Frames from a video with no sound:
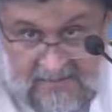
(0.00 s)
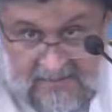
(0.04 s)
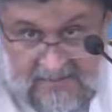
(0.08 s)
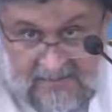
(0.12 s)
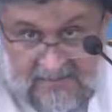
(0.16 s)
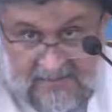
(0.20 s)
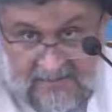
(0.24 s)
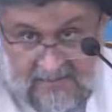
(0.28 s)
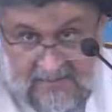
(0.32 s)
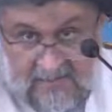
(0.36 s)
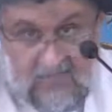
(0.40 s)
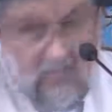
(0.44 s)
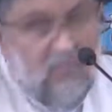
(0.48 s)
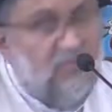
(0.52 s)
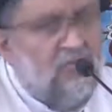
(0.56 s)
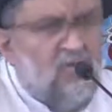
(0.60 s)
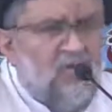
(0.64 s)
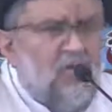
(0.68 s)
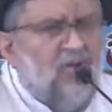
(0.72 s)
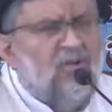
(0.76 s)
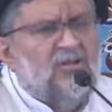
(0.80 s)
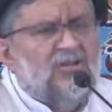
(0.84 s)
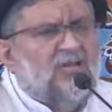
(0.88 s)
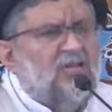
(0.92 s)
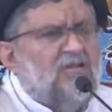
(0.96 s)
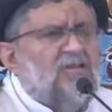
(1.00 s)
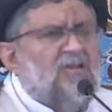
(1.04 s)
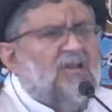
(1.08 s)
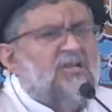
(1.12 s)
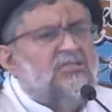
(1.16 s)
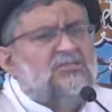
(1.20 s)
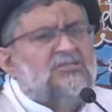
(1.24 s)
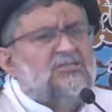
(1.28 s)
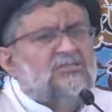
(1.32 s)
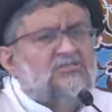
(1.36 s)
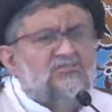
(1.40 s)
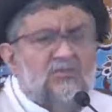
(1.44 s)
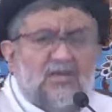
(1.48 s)
You saw that as
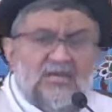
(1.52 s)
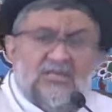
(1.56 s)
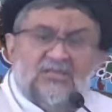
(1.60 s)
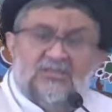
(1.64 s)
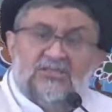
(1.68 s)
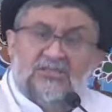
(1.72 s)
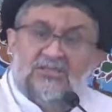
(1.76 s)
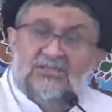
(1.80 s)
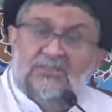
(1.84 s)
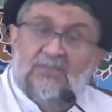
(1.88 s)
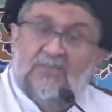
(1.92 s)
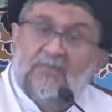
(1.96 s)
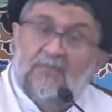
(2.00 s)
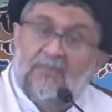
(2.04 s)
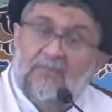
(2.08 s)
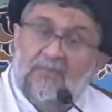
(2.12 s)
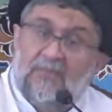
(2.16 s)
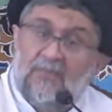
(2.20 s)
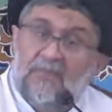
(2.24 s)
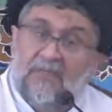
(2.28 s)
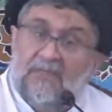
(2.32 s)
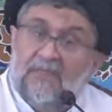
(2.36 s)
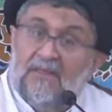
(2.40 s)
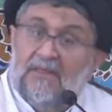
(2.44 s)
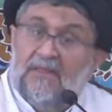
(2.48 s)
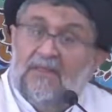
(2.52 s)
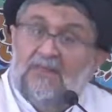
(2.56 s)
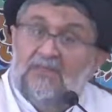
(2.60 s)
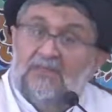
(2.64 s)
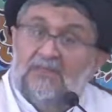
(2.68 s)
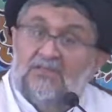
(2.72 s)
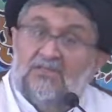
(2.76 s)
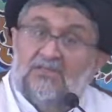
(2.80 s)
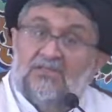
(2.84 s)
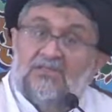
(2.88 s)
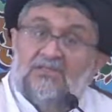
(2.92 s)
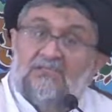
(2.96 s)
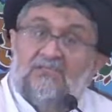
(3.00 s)
soon as
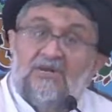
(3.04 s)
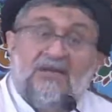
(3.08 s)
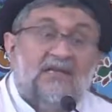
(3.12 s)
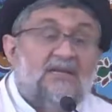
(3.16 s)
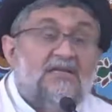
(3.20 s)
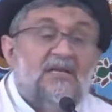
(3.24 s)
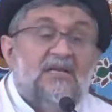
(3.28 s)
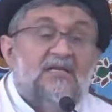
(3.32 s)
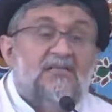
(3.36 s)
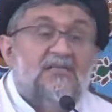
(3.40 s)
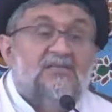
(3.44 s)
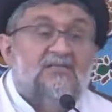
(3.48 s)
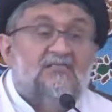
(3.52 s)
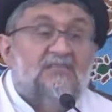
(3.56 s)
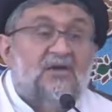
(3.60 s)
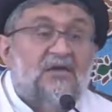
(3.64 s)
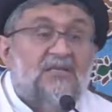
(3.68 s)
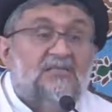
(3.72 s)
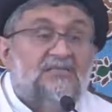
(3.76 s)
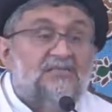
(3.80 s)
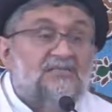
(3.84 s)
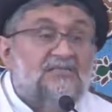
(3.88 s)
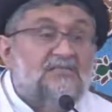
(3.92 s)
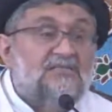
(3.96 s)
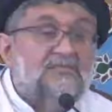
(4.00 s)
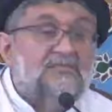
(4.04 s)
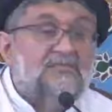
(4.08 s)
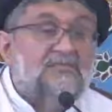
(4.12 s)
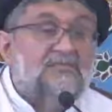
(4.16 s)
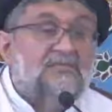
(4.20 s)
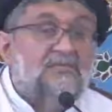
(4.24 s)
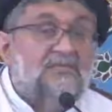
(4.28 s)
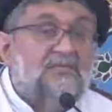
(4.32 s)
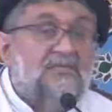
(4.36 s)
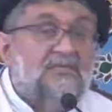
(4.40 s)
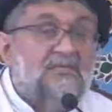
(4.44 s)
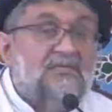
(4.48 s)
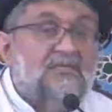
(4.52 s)
this variant was
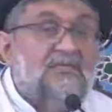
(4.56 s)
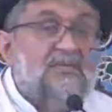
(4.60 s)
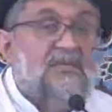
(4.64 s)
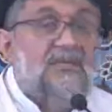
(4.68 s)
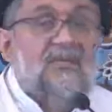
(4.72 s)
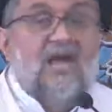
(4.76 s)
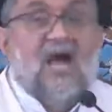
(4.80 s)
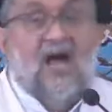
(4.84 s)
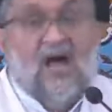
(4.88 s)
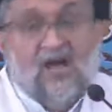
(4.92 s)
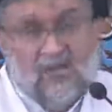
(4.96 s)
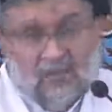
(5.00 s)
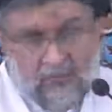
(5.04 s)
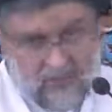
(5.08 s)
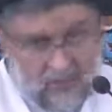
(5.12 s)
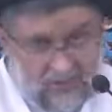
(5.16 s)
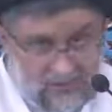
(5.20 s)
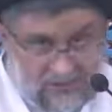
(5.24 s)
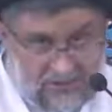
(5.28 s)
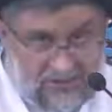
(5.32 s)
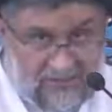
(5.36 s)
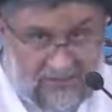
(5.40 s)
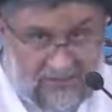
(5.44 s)
announced,